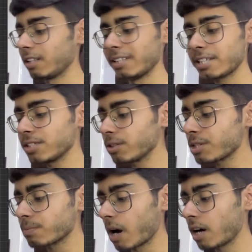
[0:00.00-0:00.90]
Next is a
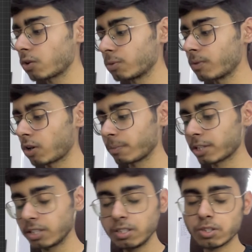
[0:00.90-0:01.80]
smart home
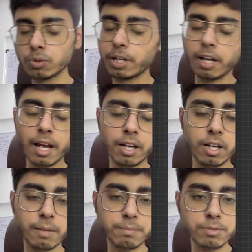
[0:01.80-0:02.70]
automation. So here I
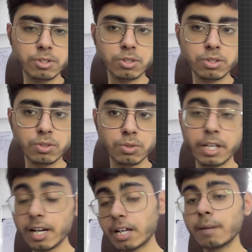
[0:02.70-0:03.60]
come to
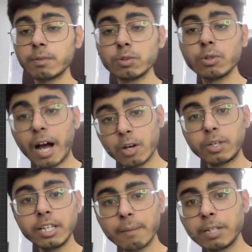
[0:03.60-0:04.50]

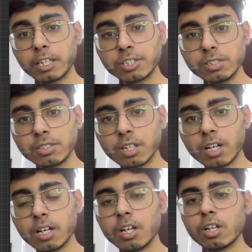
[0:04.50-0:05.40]
IoT applications.
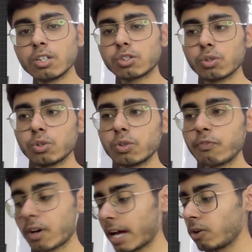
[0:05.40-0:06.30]
So
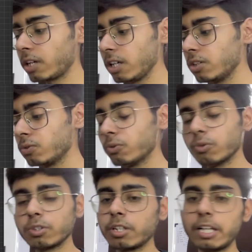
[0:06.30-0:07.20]
for IoT,
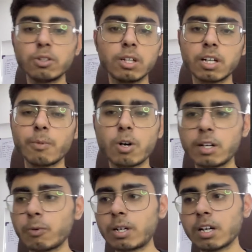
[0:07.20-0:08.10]
you need to learn about
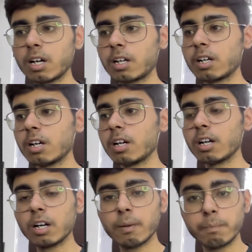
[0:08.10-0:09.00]

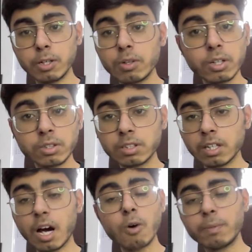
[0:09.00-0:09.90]
how
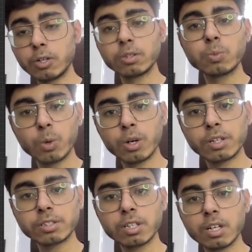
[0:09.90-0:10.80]
Bluetooth
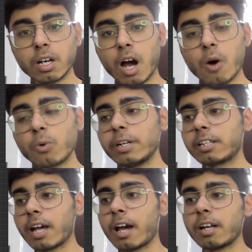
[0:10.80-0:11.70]
works, how
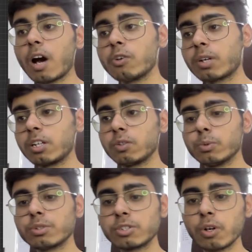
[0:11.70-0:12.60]
you can
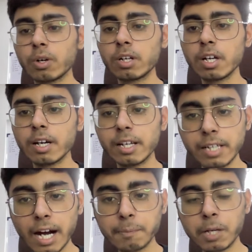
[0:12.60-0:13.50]
use your
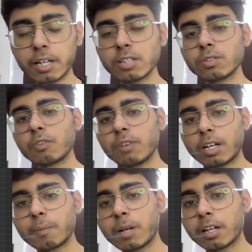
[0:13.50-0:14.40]
React plugins or
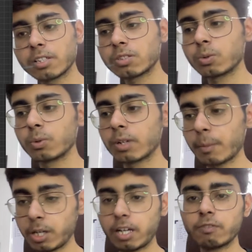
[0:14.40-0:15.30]
Flutter plugins to
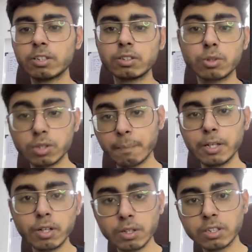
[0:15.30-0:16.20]
communicate through the
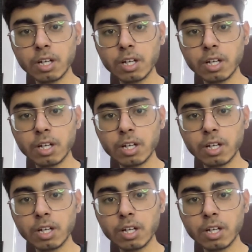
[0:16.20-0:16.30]
Bluetooth,